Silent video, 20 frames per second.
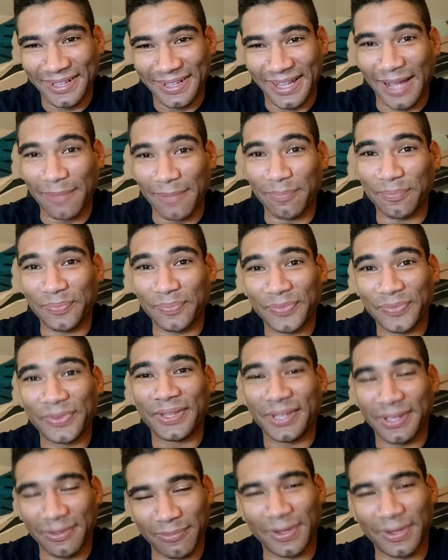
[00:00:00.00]
I'm
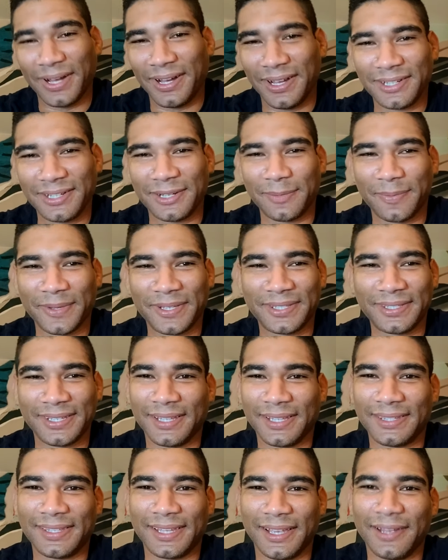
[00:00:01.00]

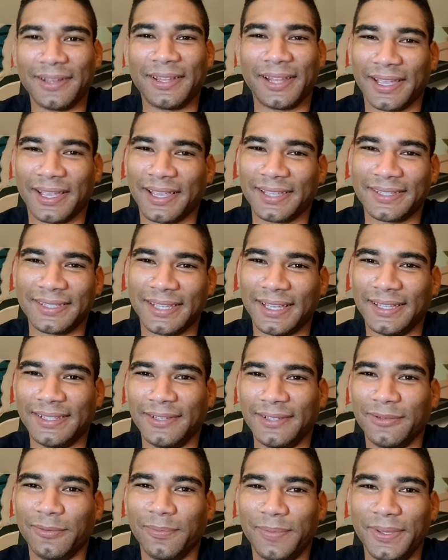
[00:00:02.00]
100%. Like I said,
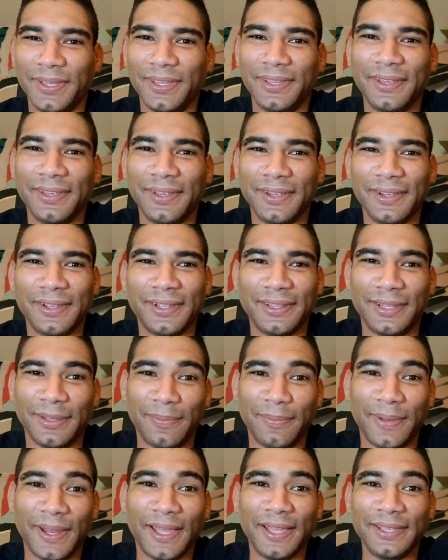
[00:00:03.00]
it'll be the
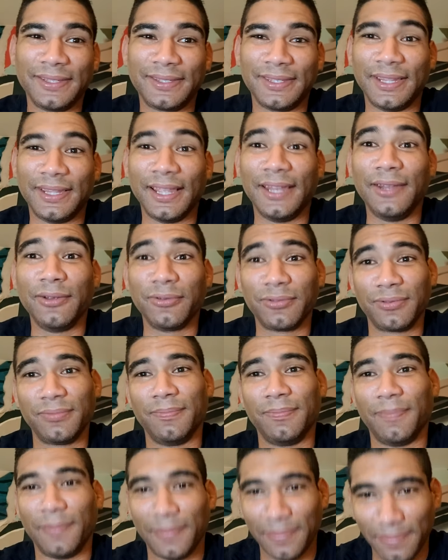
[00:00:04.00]
Blaze, the new
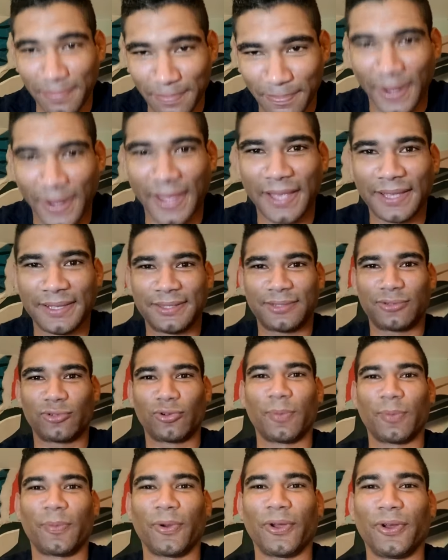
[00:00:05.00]
Blaze
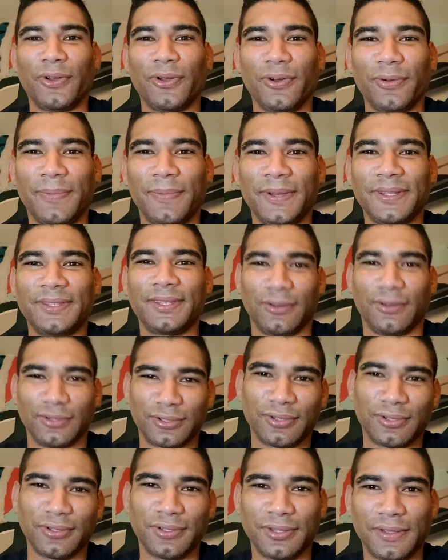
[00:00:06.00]
3.0, but
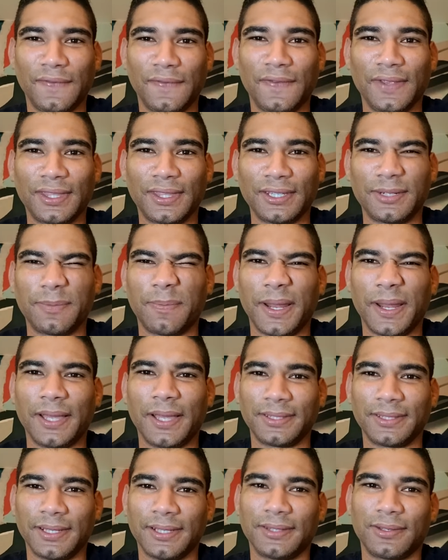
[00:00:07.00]
also the vintage
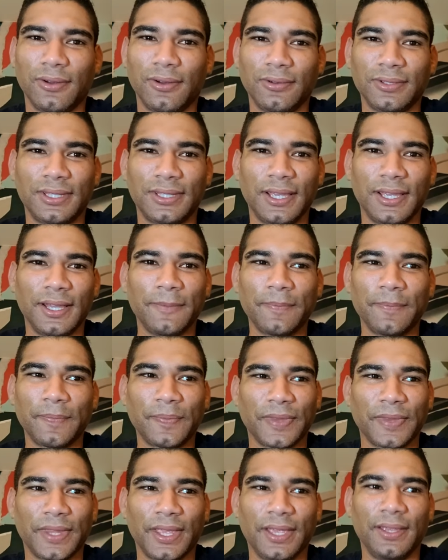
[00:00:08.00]
Blaze that goes there
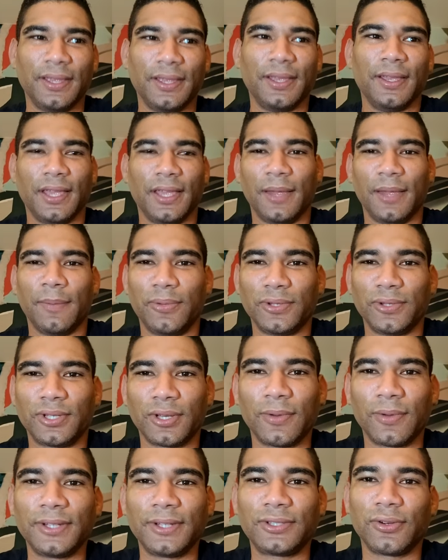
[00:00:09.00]
and puts a
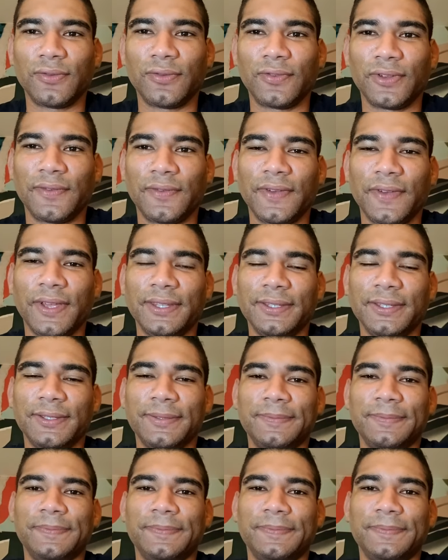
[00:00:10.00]
great show for the fans.